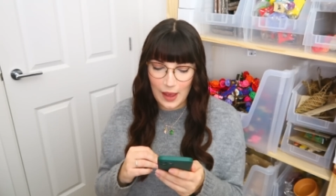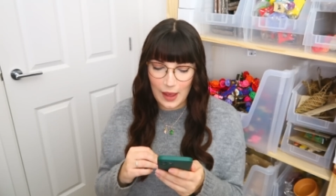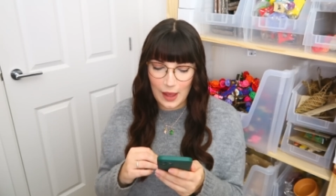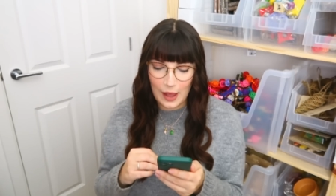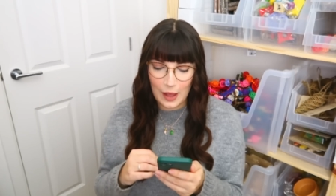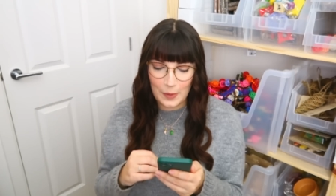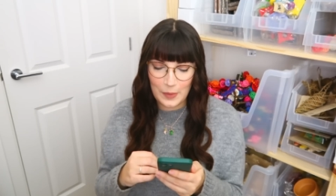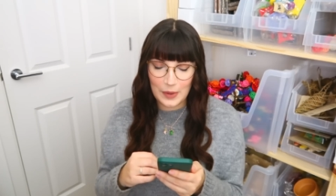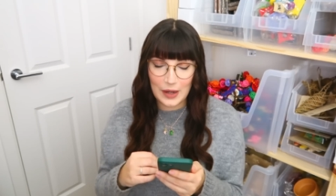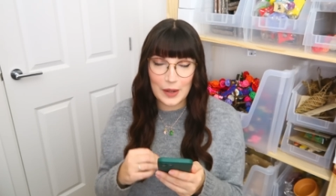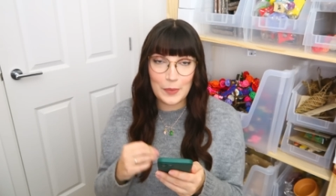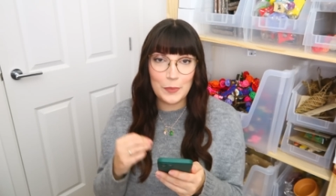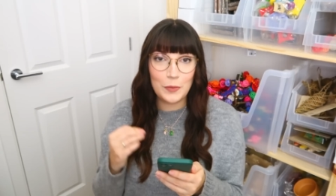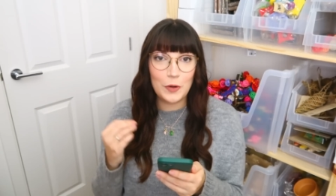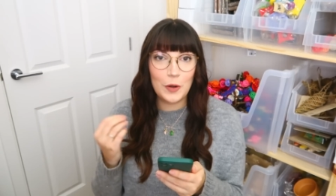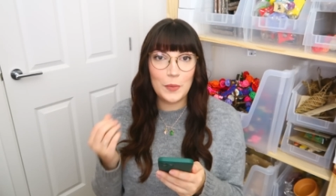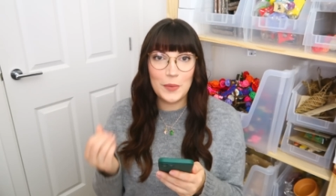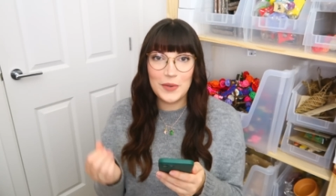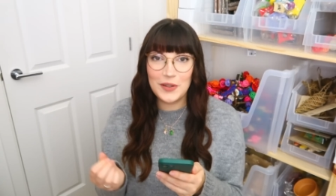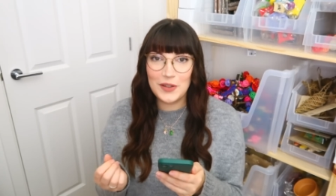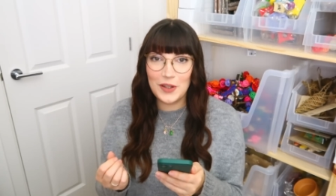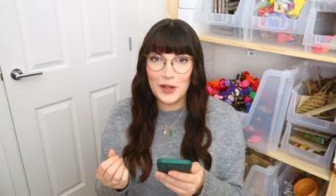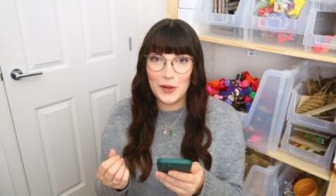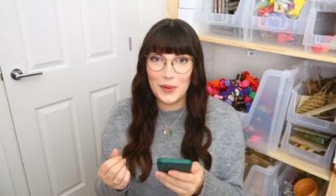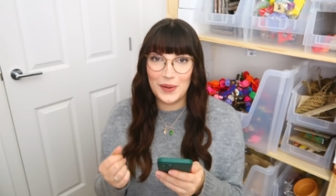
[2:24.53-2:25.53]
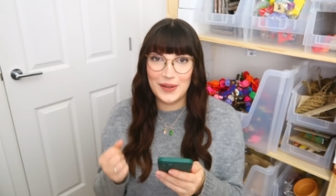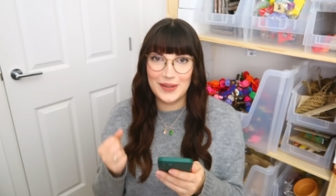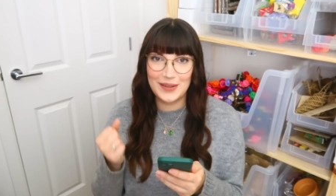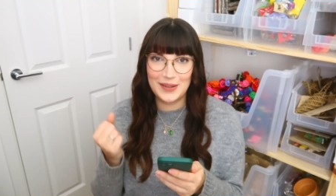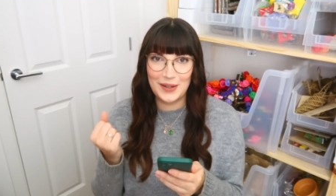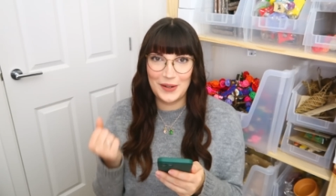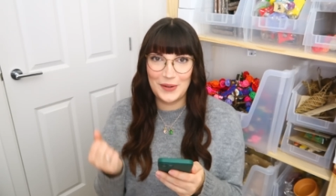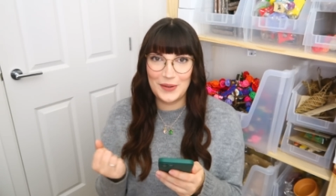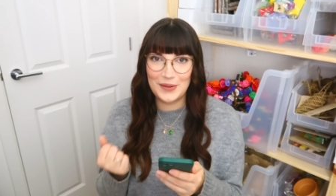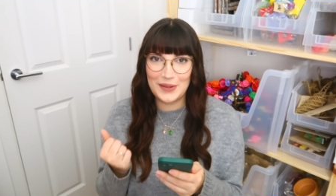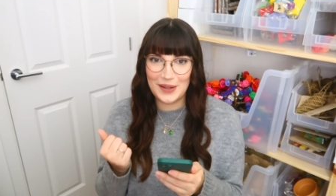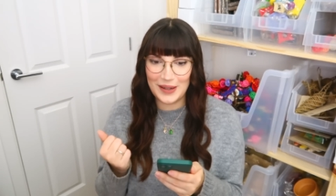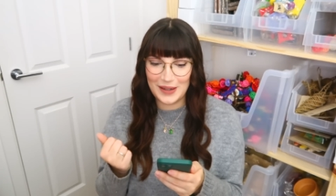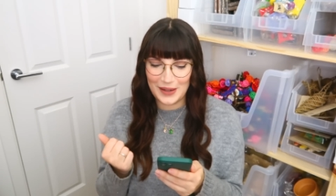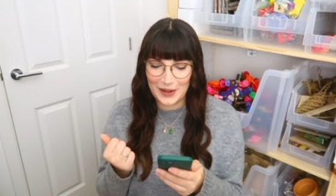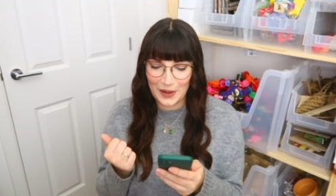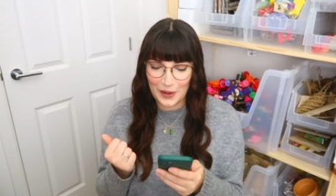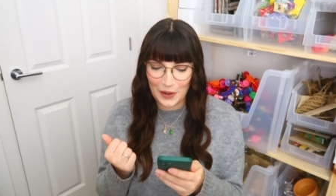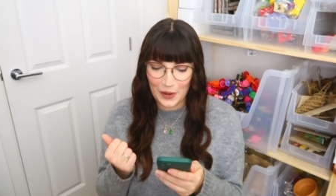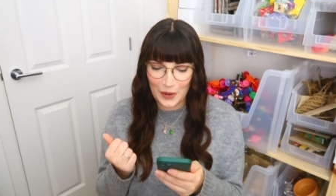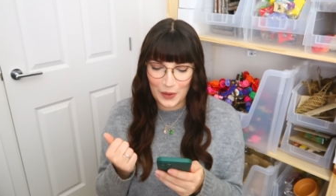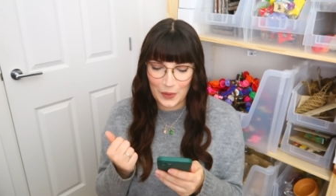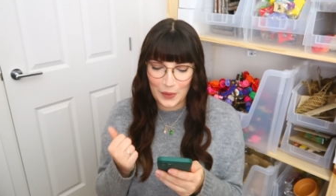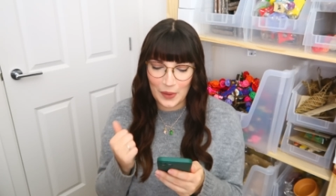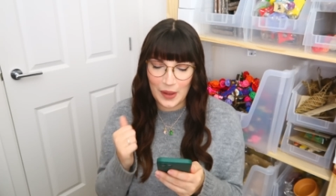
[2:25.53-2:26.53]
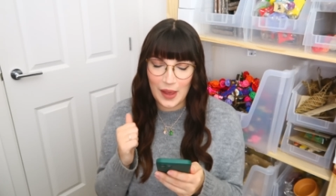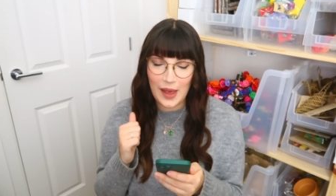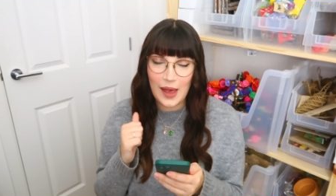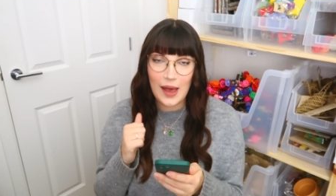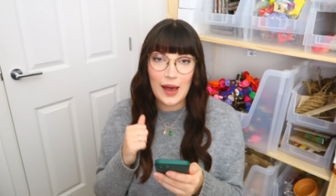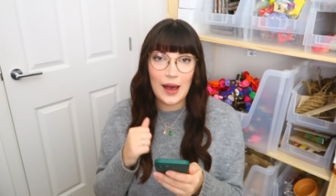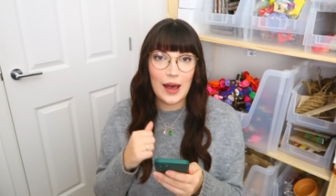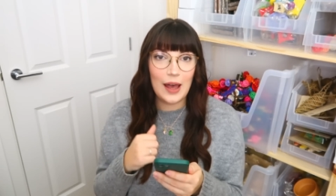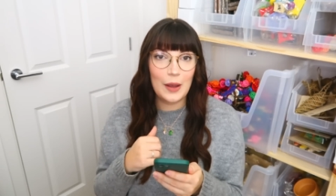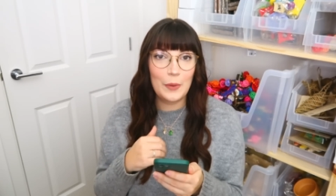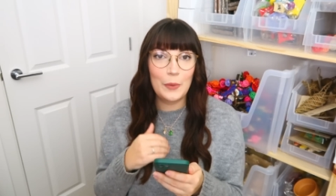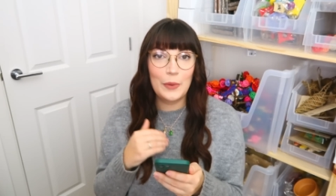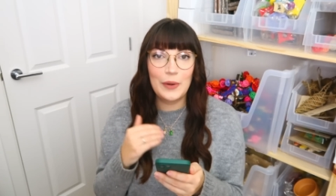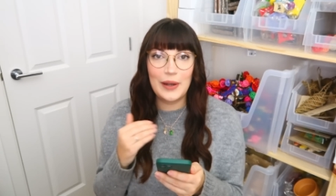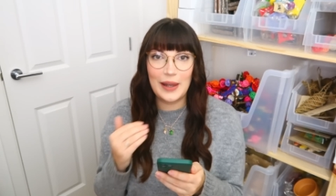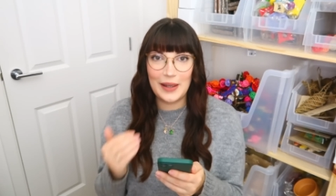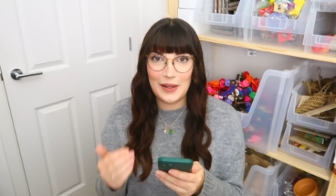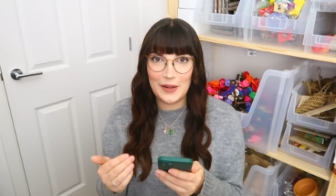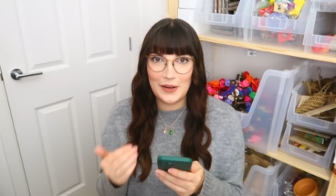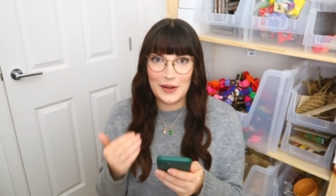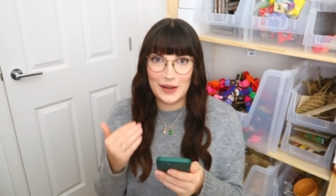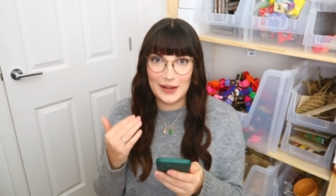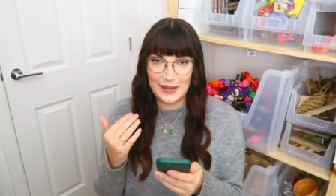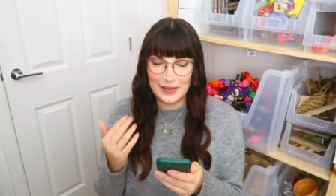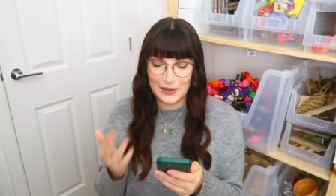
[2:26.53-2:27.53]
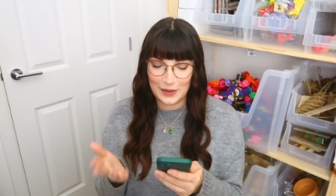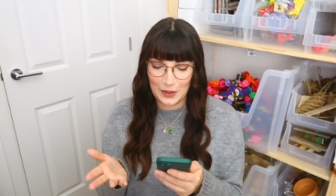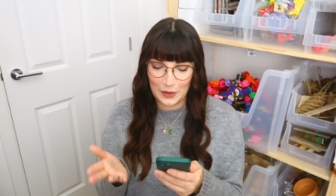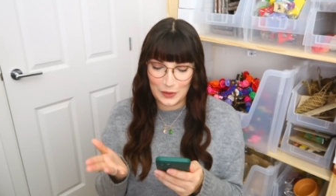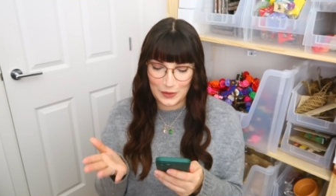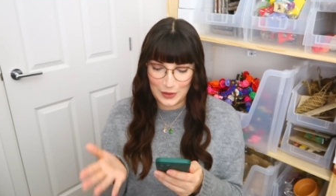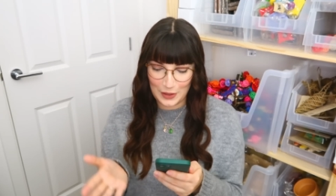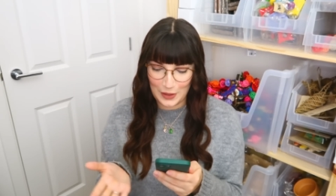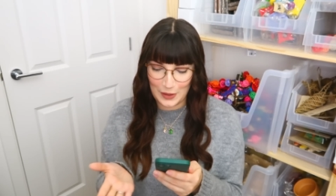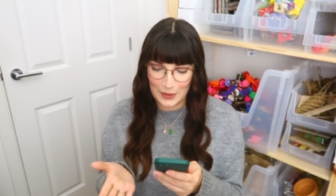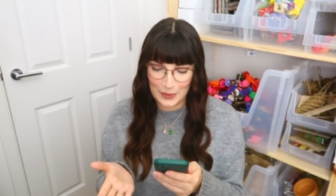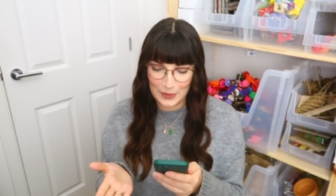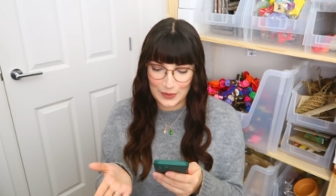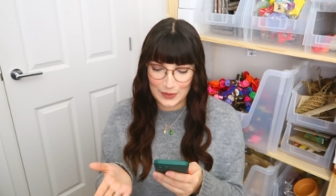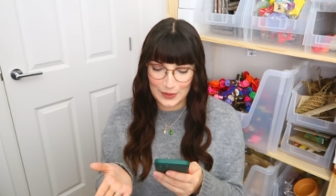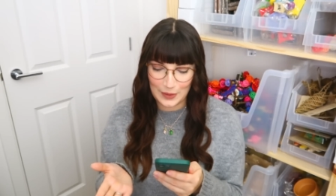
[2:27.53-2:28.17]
Um, and I promise you, as soon as I know, I will let you guys know too.